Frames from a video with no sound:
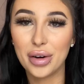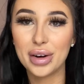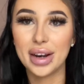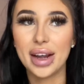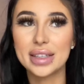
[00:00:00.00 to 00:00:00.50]

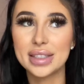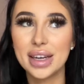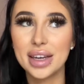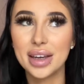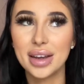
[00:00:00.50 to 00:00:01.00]
episode and it's
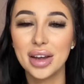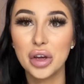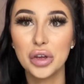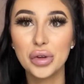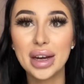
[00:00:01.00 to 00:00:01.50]
like,
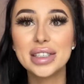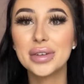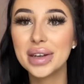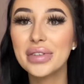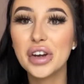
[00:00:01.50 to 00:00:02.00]
you guys
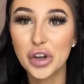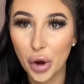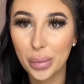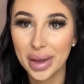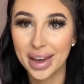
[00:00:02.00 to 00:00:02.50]
don't even know
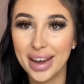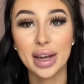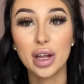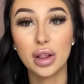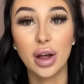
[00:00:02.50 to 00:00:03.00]
me.
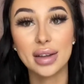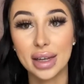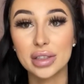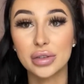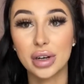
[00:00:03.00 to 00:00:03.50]
Like, lock
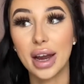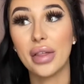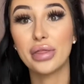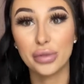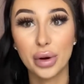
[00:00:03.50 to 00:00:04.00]
that door
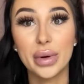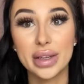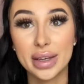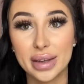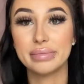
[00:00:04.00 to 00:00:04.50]
and throw away the
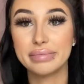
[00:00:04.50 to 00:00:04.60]
key.